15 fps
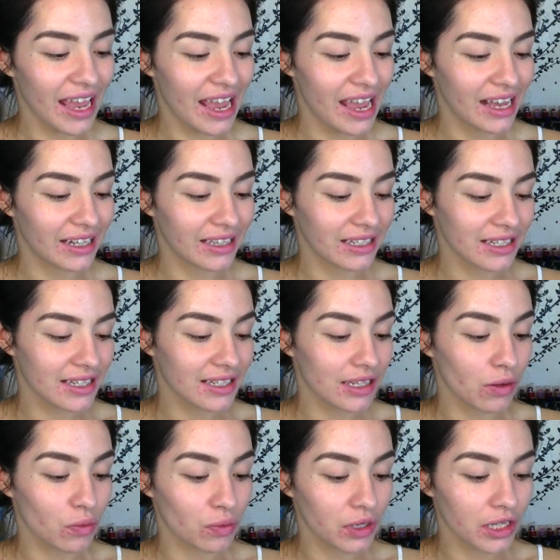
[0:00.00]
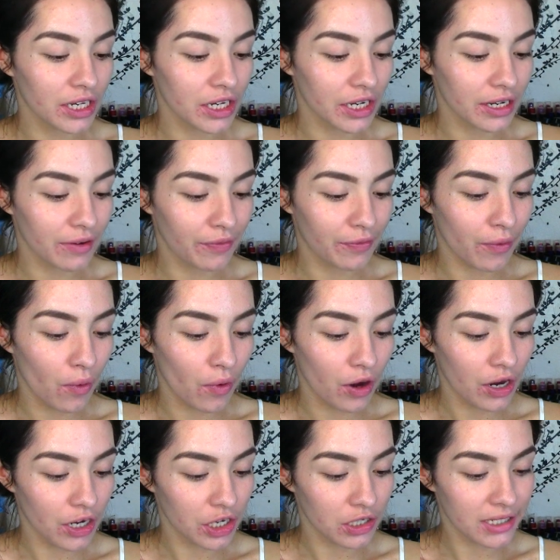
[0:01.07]
and this is really good
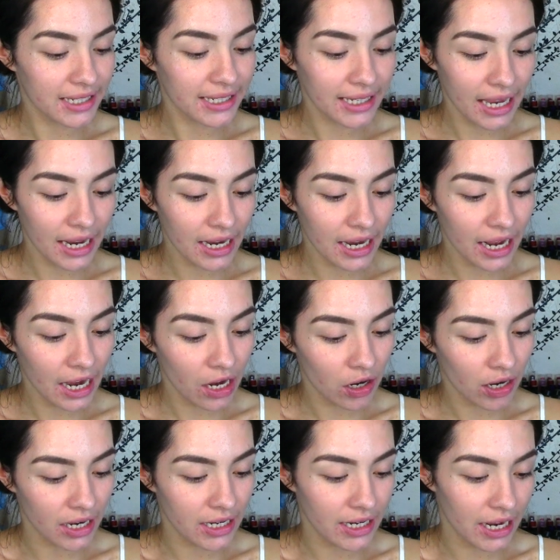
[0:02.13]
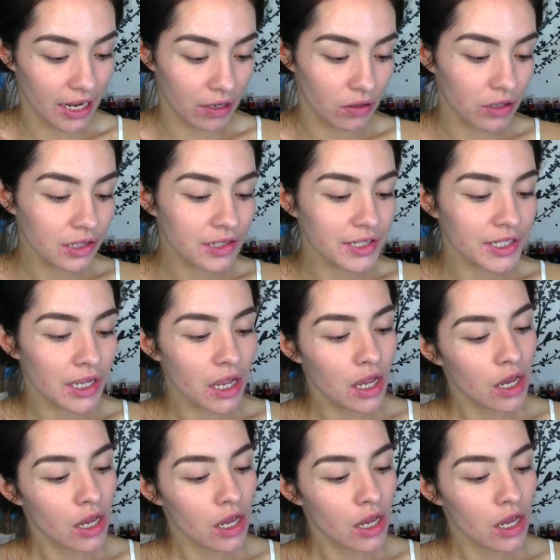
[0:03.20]
for your skin, hair, and nails